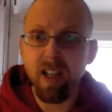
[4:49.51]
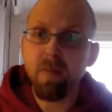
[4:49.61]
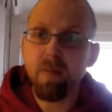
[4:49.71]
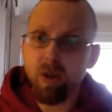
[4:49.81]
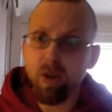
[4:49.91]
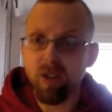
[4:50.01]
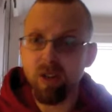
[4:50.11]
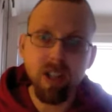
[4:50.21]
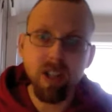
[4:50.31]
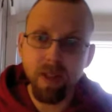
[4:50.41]
an emotion,
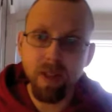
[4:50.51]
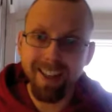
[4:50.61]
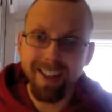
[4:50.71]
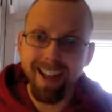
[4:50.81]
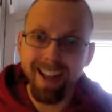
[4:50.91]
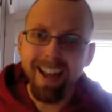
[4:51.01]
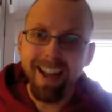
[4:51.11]
or something like that.